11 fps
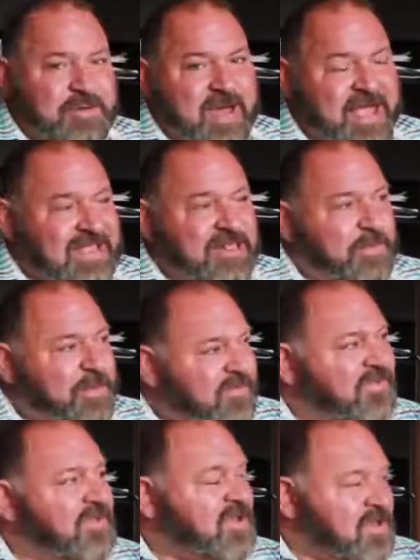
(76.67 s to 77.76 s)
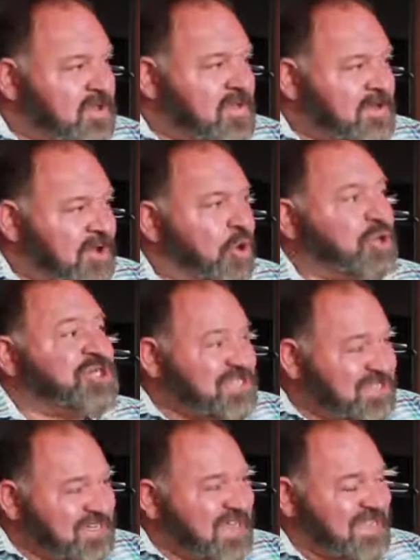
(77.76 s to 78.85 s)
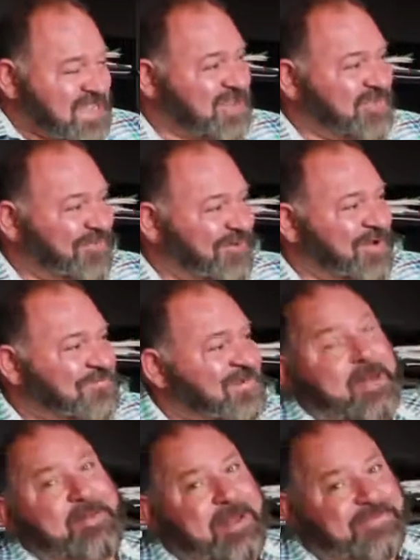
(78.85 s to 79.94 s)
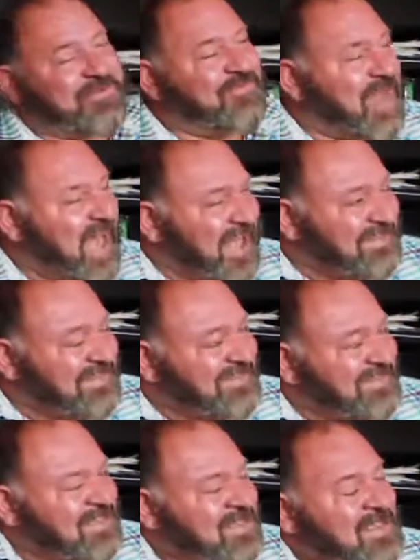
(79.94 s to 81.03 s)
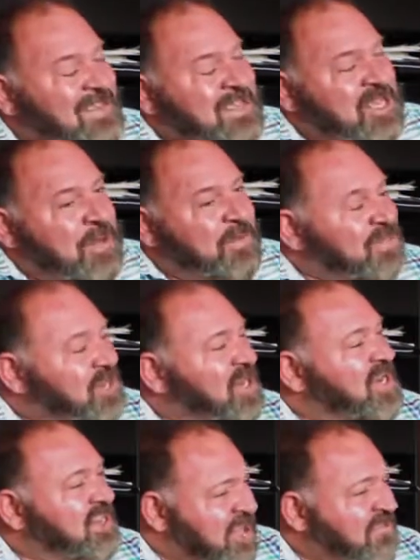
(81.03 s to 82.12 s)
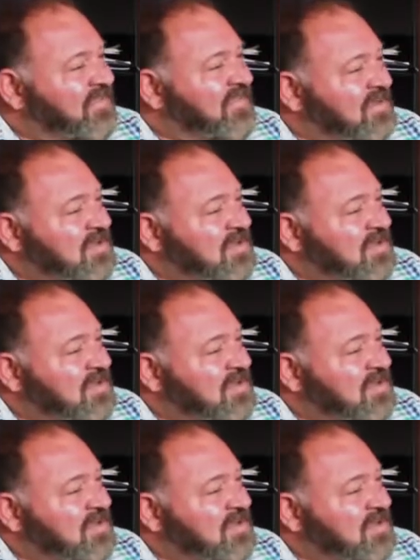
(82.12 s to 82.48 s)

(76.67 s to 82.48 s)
You might get a little bit of ocean sickness from coming up too fast, but you're going to live.